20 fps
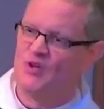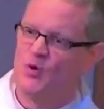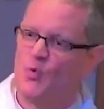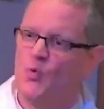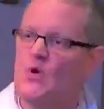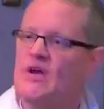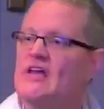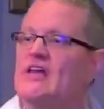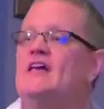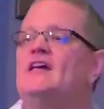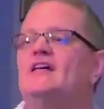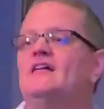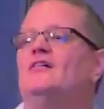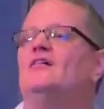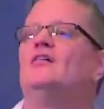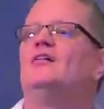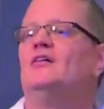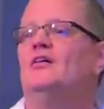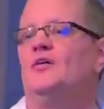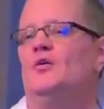
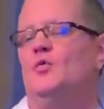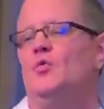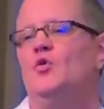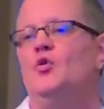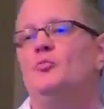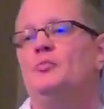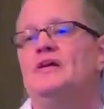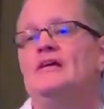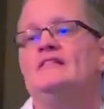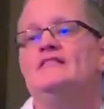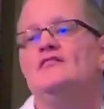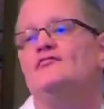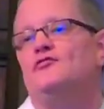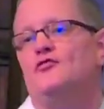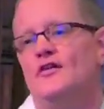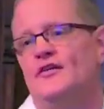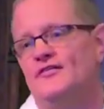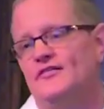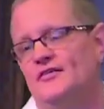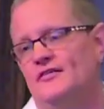We will be
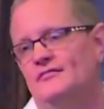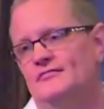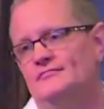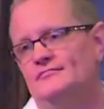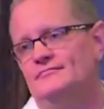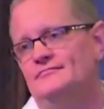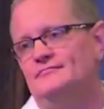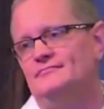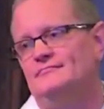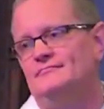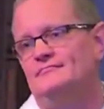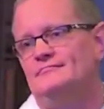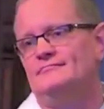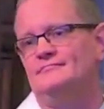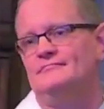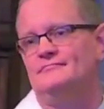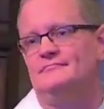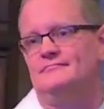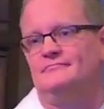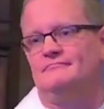different
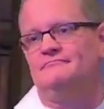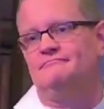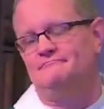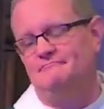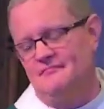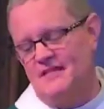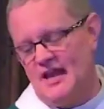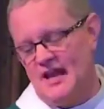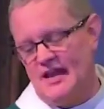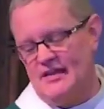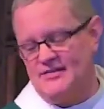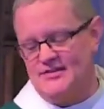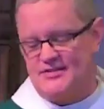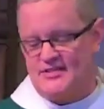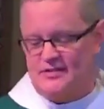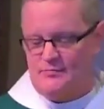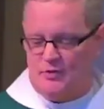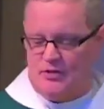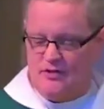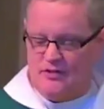and
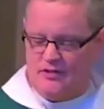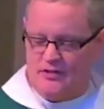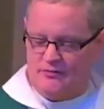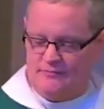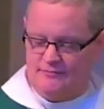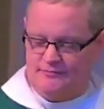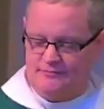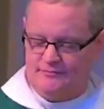similar.